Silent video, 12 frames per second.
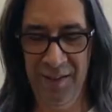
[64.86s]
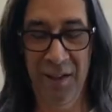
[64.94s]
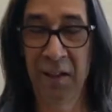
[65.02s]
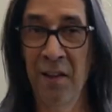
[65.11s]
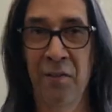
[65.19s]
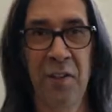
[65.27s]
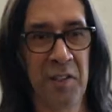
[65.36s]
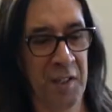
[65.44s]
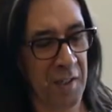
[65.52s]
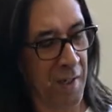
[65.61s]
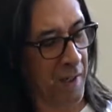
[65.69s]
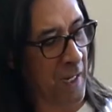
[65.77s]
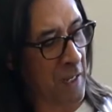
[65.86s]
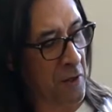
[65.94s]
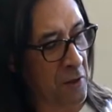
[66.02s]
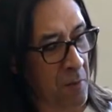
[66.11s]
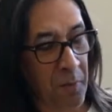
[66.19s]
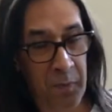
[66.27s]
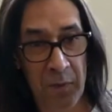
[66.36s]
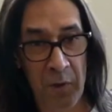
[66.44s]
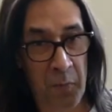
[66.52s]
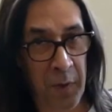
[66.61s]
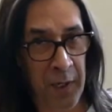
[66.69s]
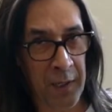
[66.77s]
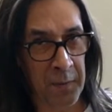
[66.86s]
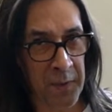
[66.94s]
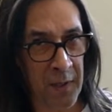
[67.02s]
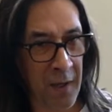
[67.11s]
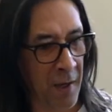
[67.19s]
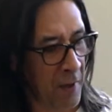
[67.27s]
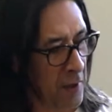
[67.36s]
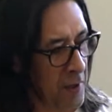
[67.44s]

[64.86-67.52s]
I love this guitar. Got some new pickups in there.